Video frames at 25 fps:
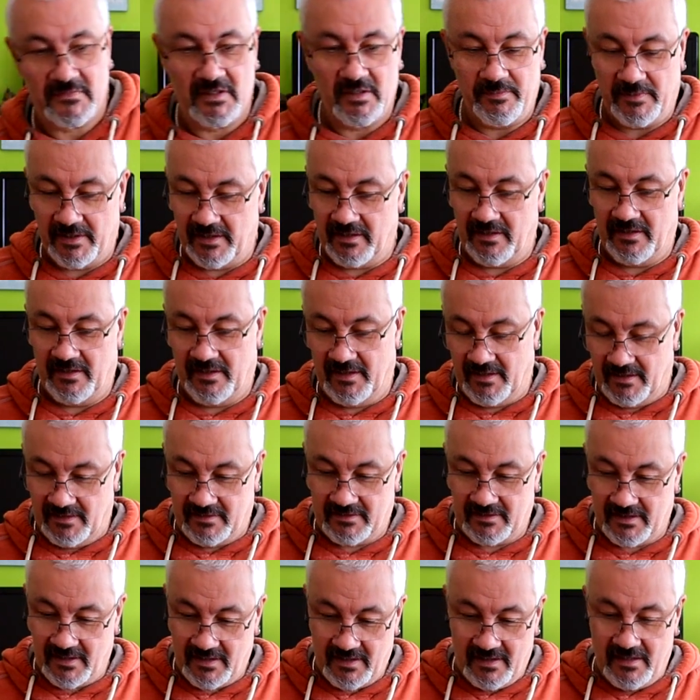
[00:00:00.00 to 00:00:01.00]
I mean,
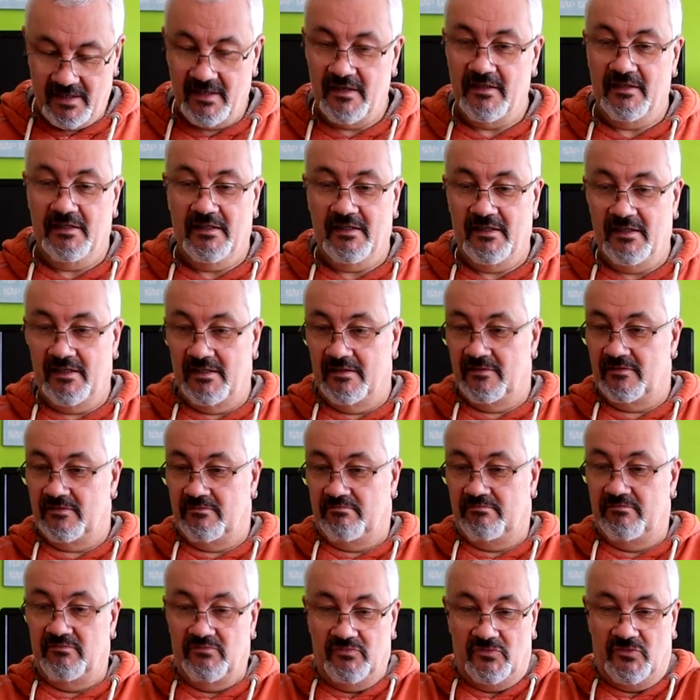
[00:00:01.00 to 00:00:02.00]
it's it's
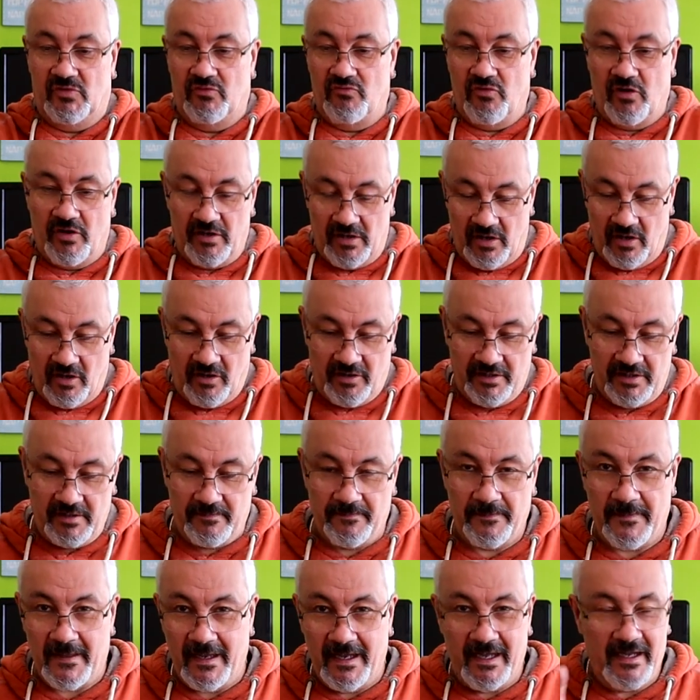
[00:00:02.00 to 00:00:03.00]
the right height.
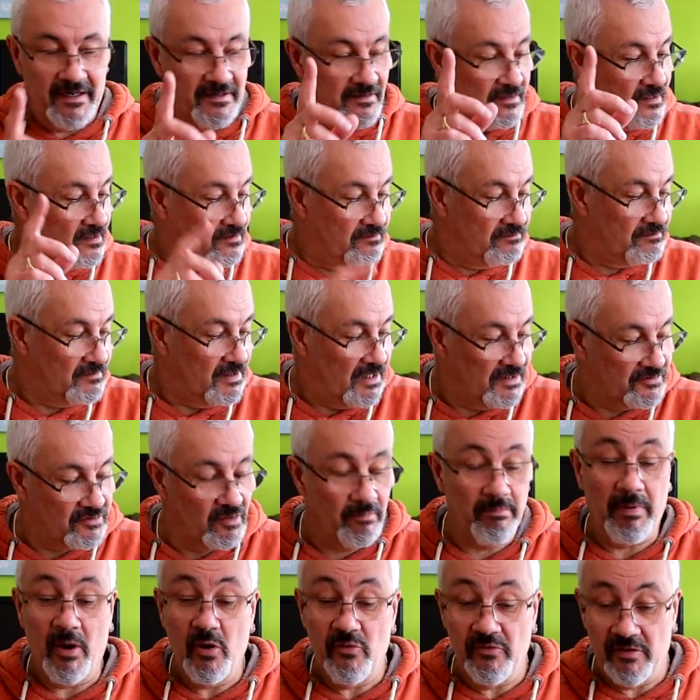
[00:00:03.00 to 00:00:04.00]
And as a
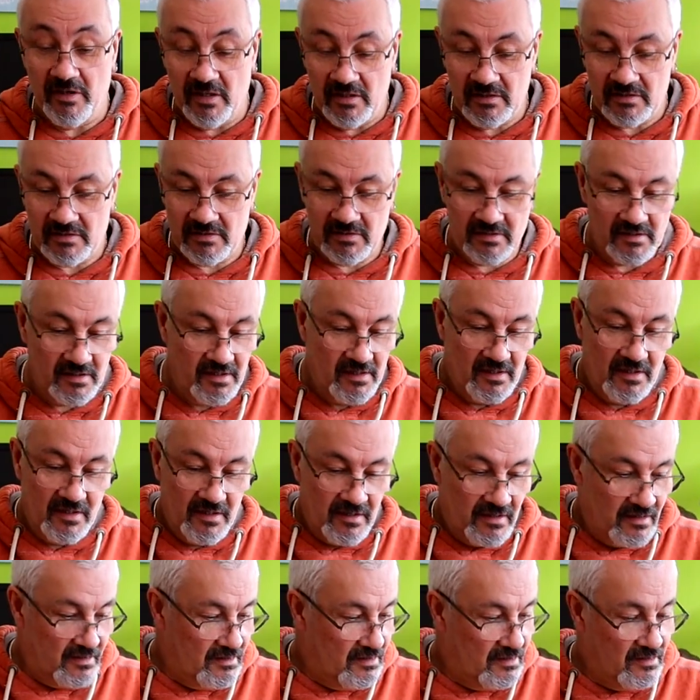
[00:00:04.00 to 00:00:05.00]
bonus,
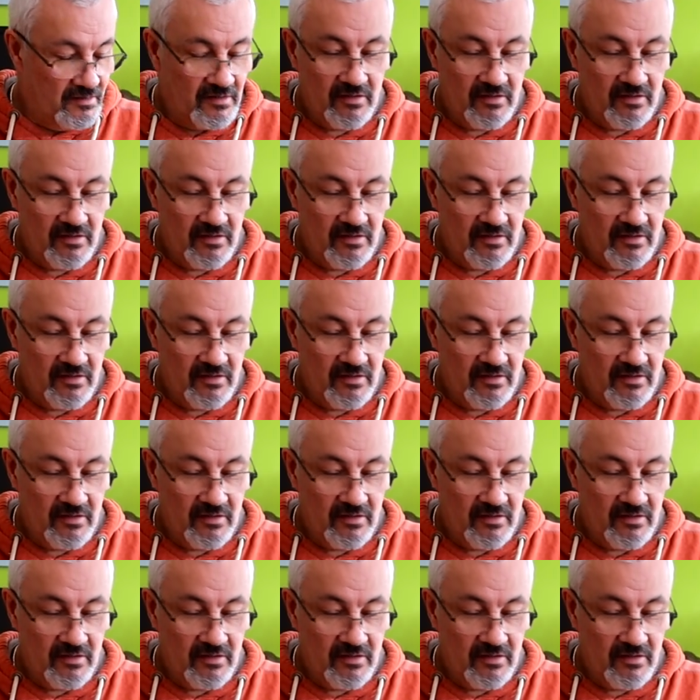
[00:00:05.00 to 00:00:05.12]
I